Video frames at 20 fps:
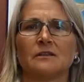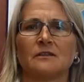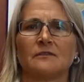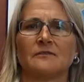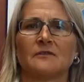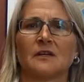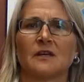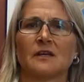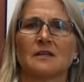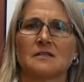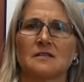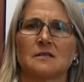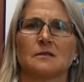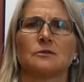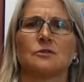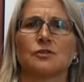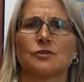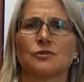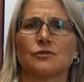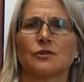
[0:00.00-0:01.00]
lift that gets
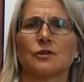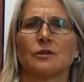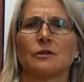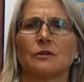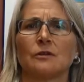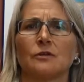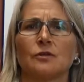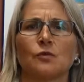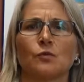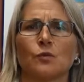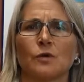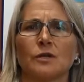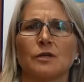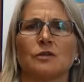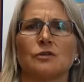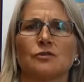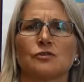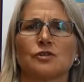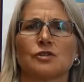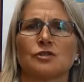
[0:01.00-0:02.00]
inserted into one
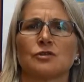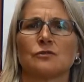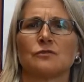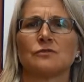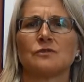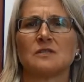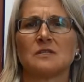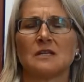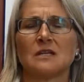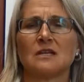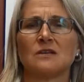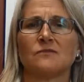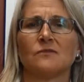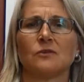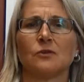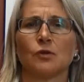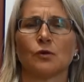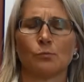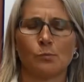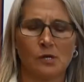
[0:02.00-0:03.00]
of your shoes to
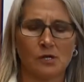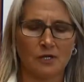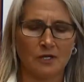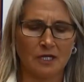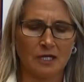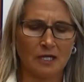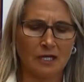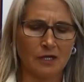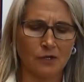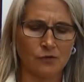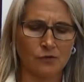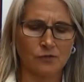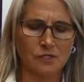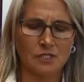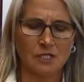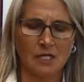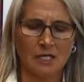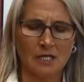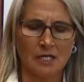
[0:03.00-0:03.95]
even your body out.